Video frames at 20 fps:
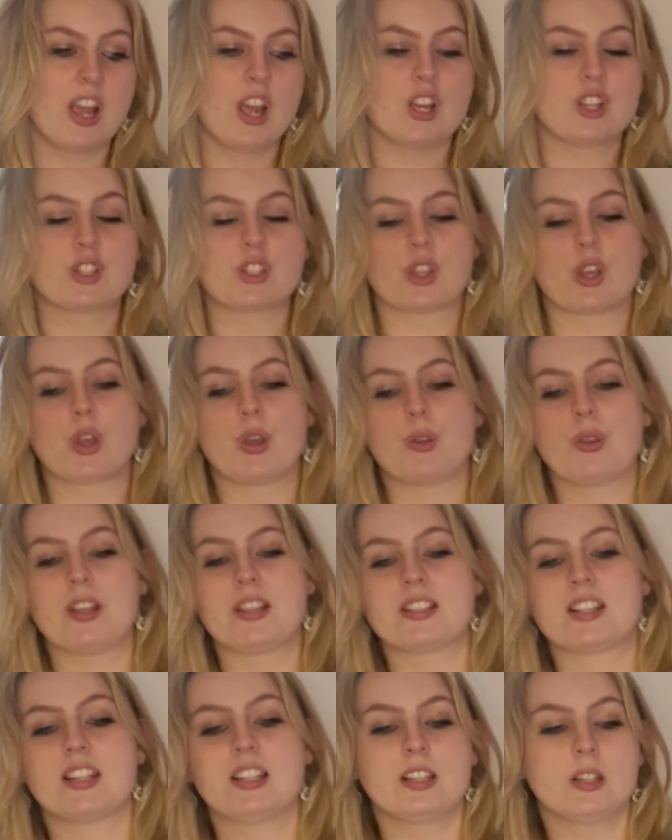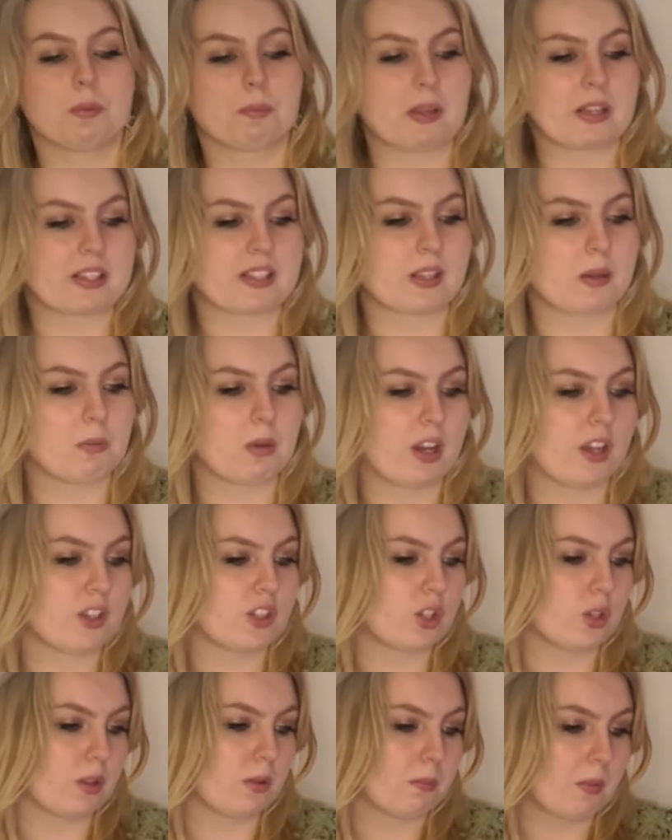So it's a little bit similar
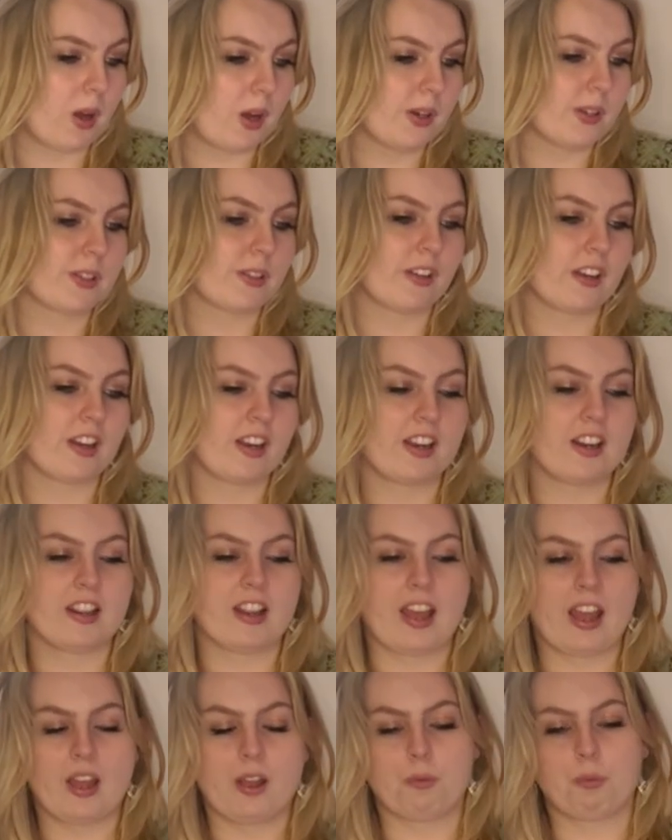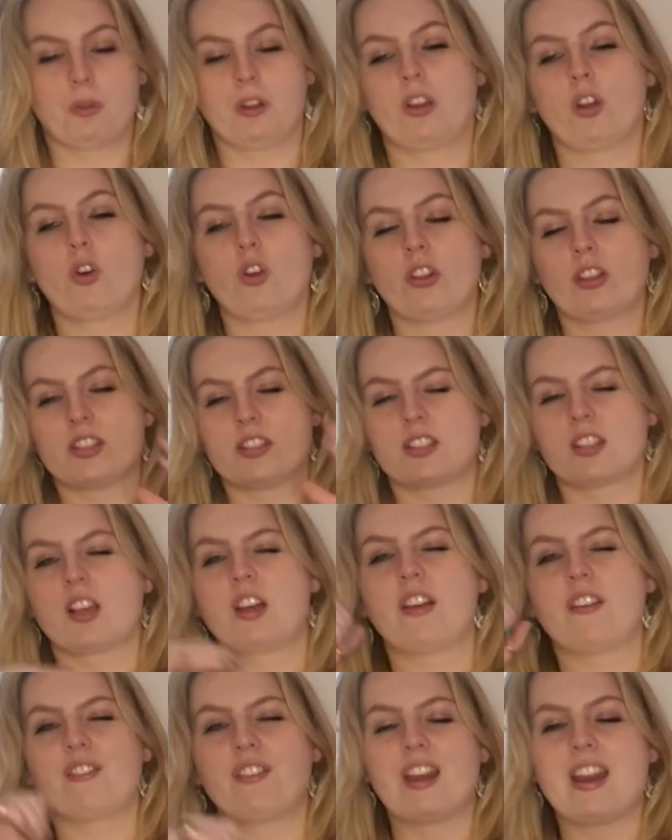to the biosphere in that we've got this
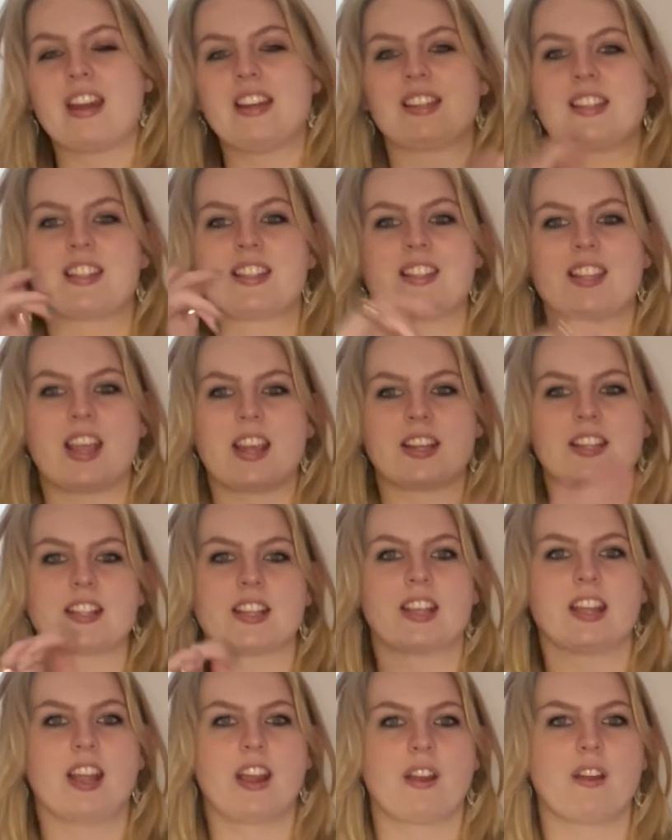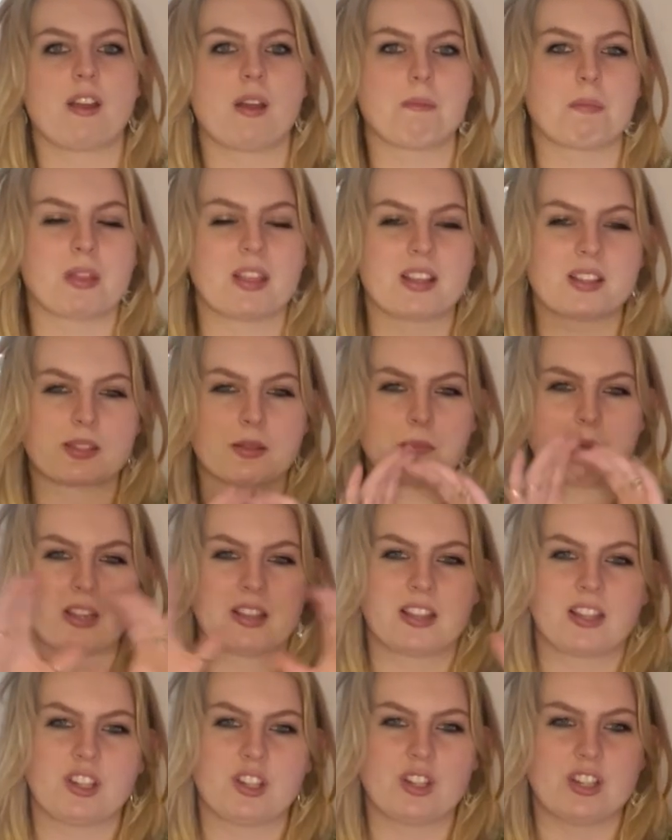kind of intersecting area, but that's the main
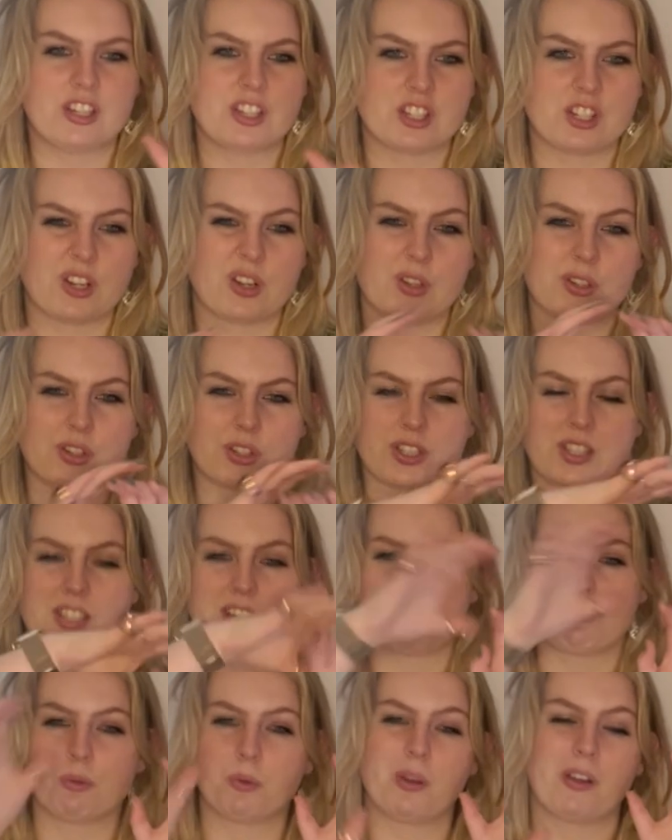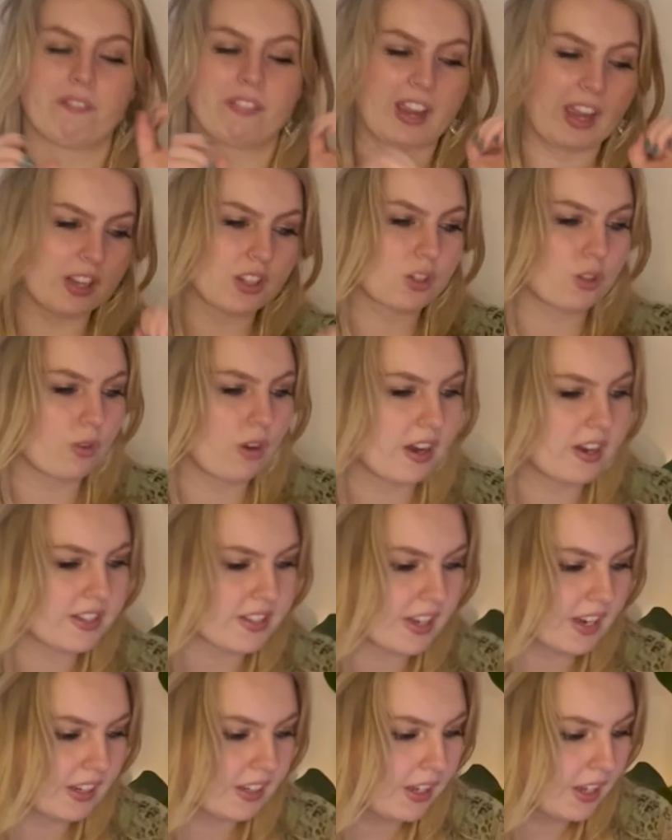thing you need to know. It's just a different way of
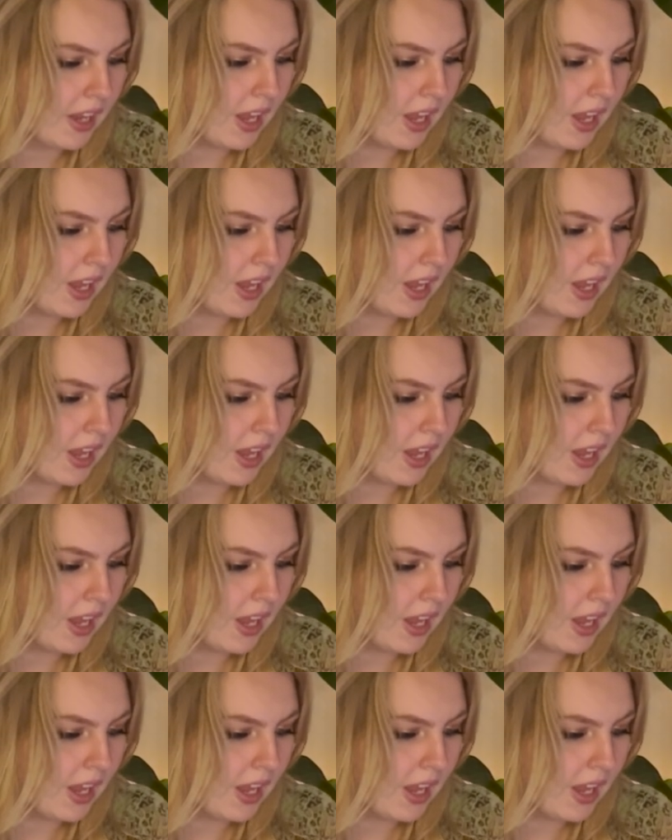categorizing.